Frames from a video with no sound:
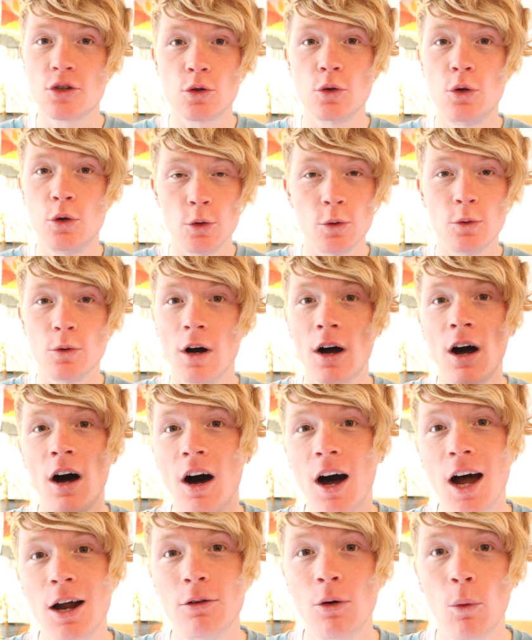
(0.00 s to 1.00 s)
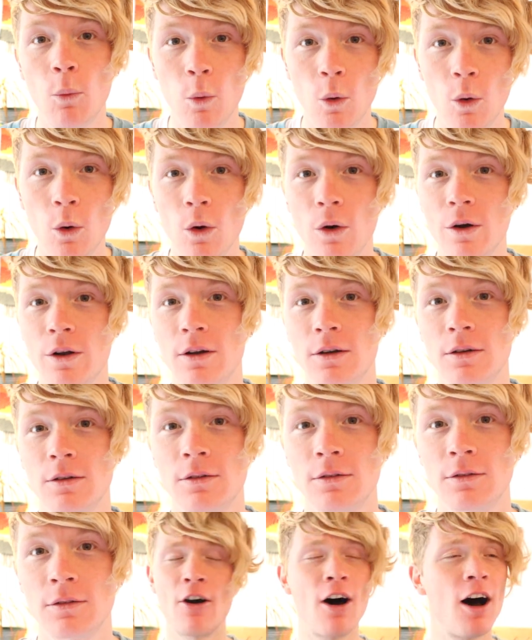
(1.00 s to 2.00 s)
to a high reward.
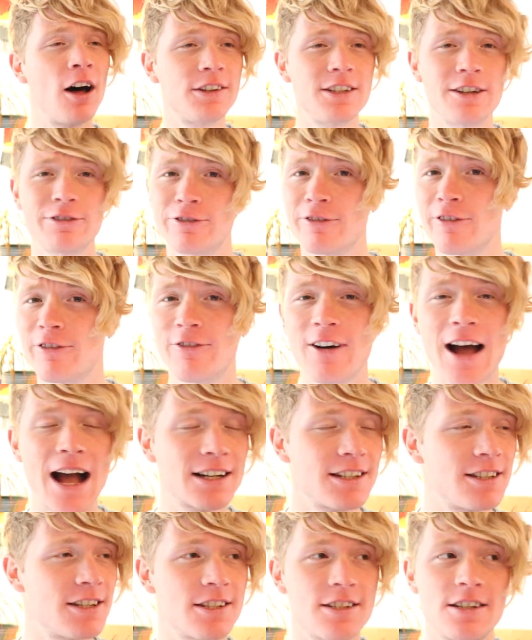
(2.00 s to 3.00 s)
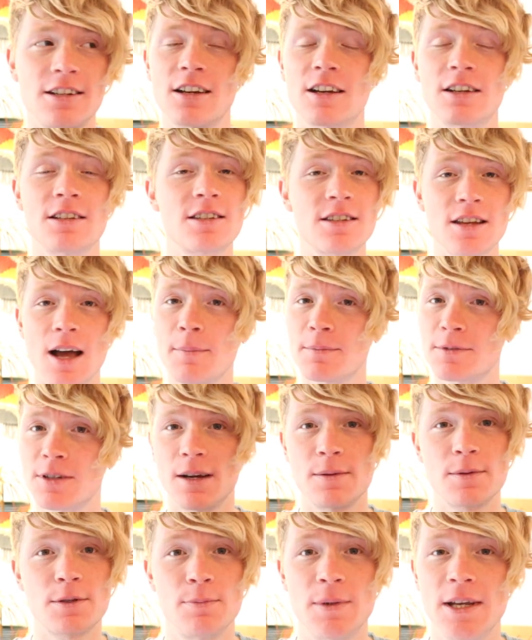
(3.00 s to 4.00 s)
But there are different factors that can
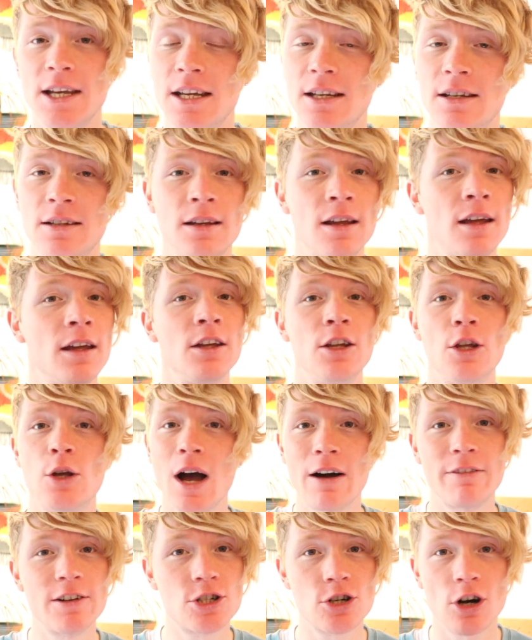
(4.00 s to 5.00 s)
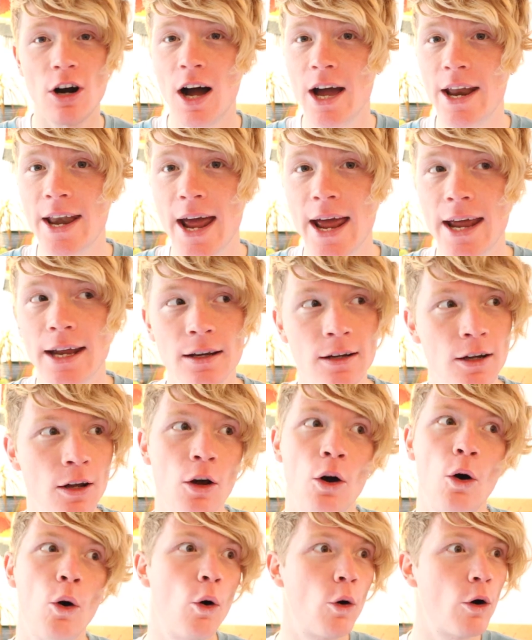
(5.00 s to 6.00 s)
sometimes mean you have a dry day,
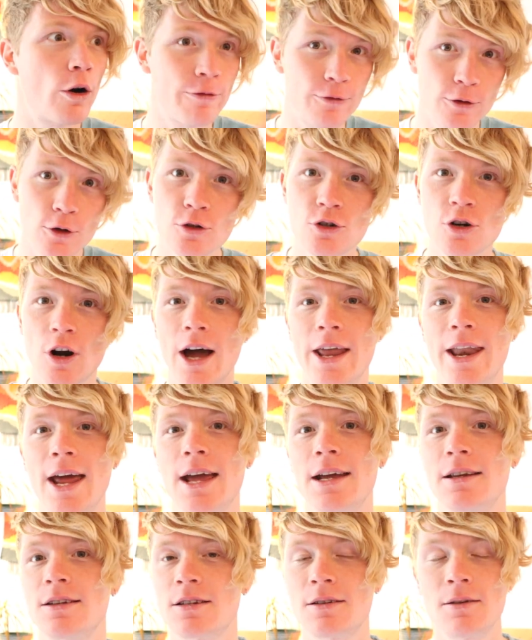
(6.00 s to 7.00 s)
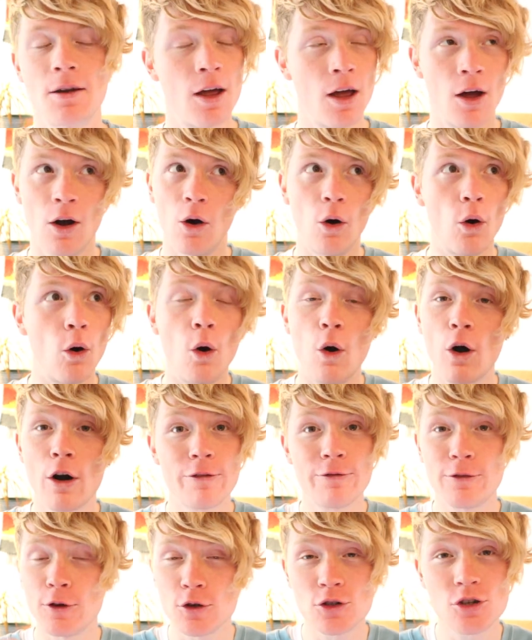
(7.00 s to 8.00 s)
or a few dry days, or
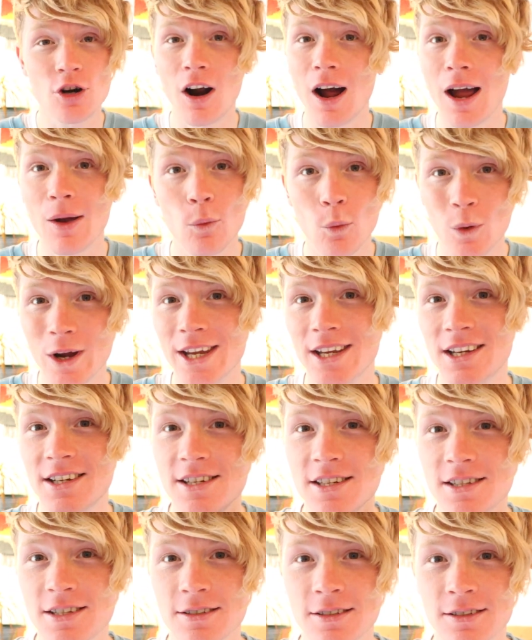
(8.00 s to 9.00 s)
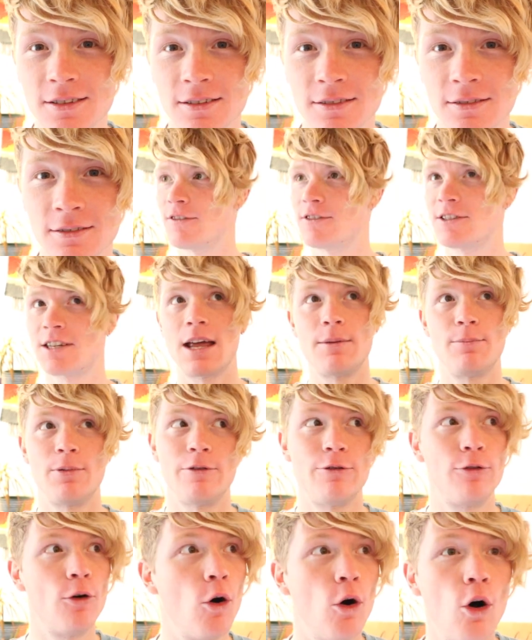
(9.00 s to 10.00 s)
a few dry weeks. As I've said
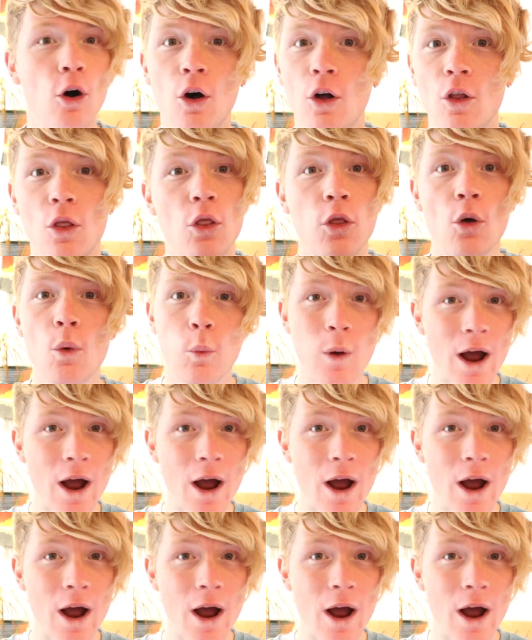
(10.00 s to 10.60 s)
before, the